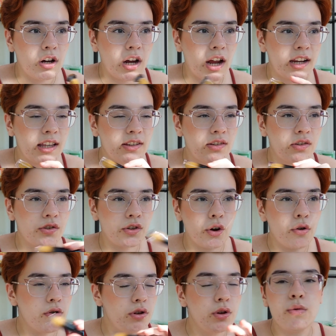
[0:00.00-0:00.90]
And it's
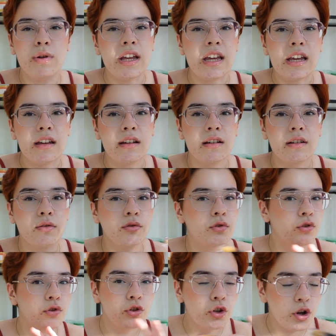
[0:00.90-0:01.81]
so unique,
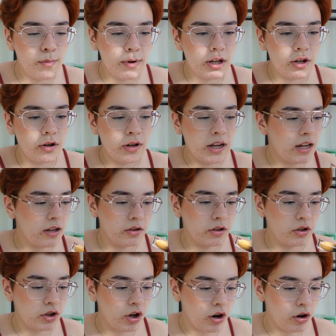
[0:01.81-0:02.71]
super unique.
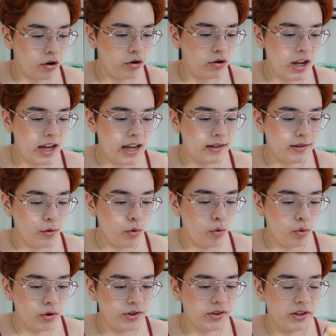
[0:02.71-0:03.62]
The tone is
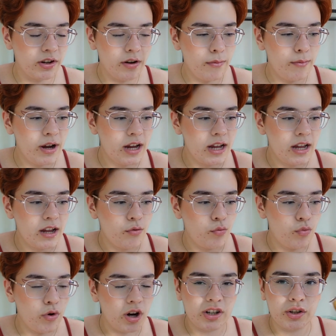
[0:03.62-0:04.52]
awesome,
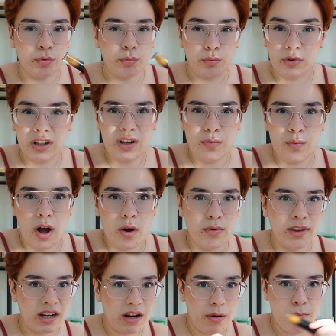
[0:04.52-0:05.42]
works really well
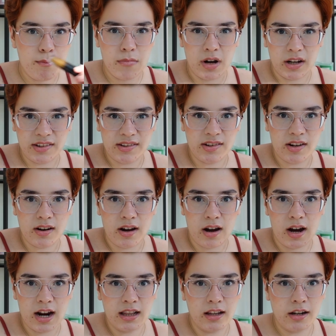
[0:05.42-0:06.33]
with like a mustard
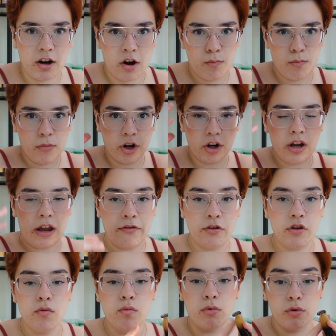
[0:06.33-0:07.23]
eye, like a mono.
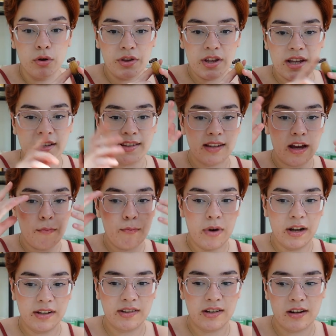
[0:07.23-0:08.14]
If you wore this, a
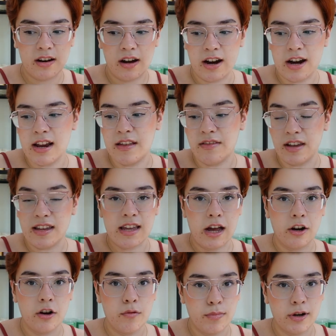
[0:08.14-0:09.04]
mustard eye, and the
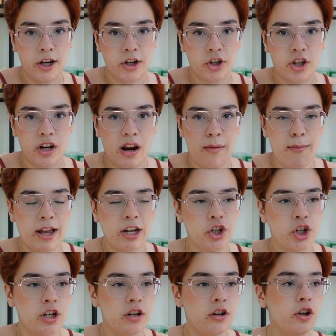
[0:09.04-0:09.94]
yellow blush that I
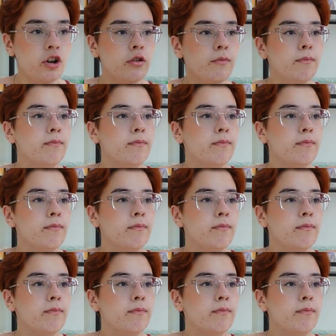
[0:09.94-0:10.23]
mentioned,